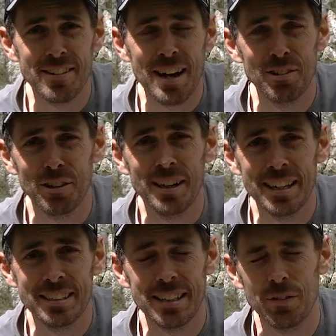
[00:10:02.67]
around on
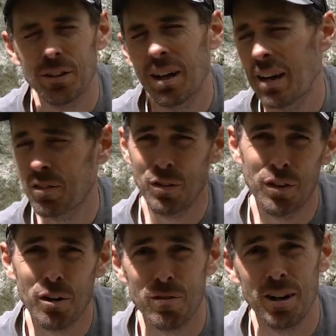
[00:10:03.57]
an E7 that I have got
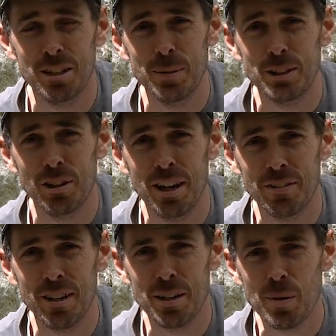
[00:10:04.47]
no right to be
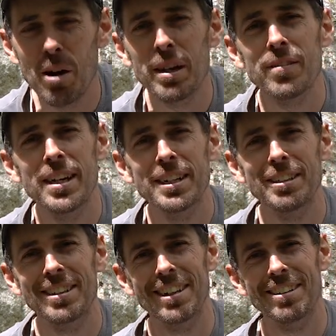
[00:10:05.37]
trying really, but I'll give it a
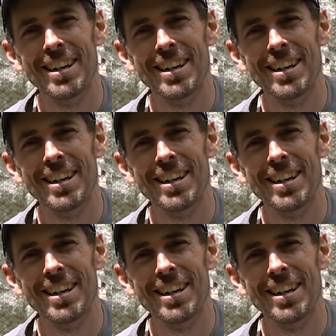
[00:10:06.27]
good go.